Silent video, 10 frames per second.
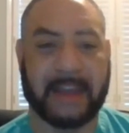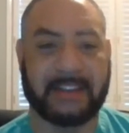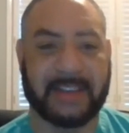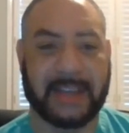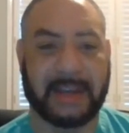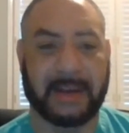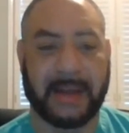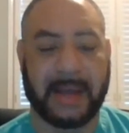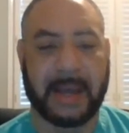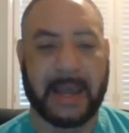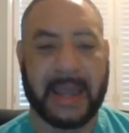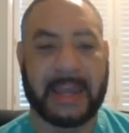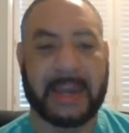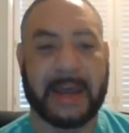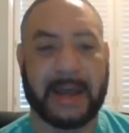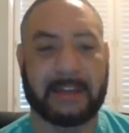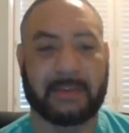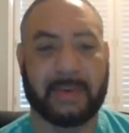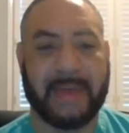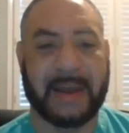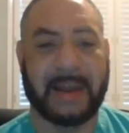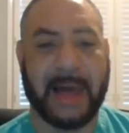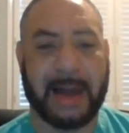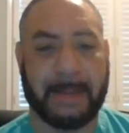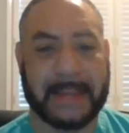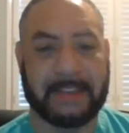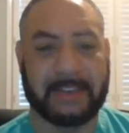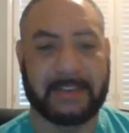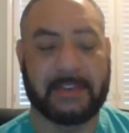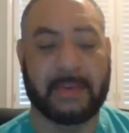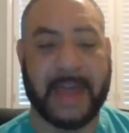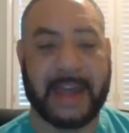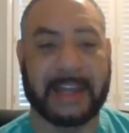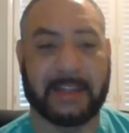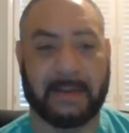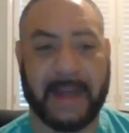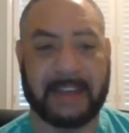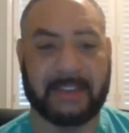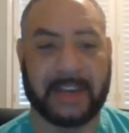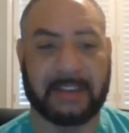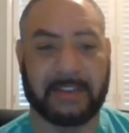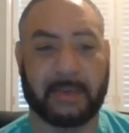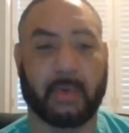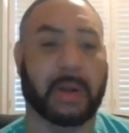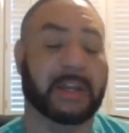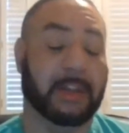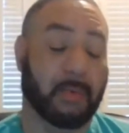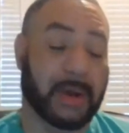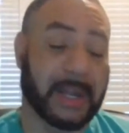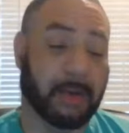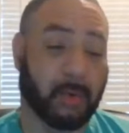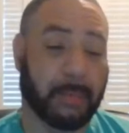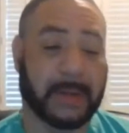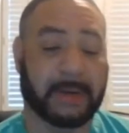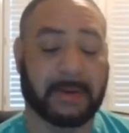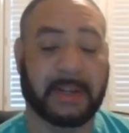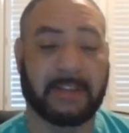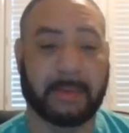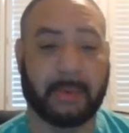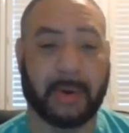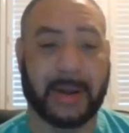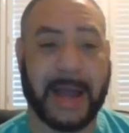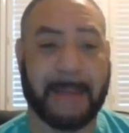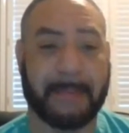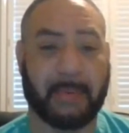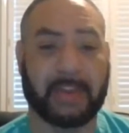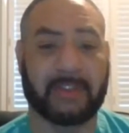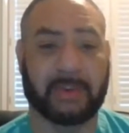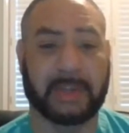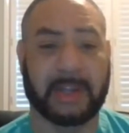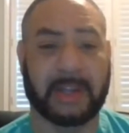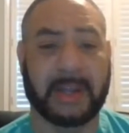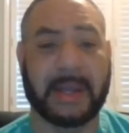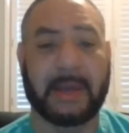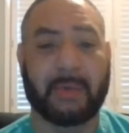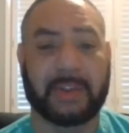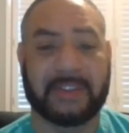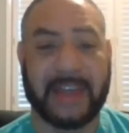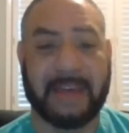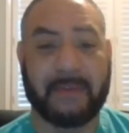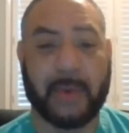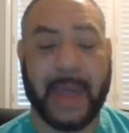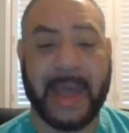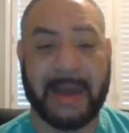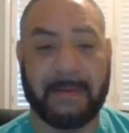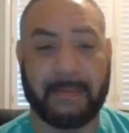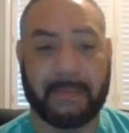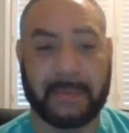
vaccine. And so we've had a lot of patients do that and get their vaccination who are in the 1A group and some who are not. But we certainly would say, if you have,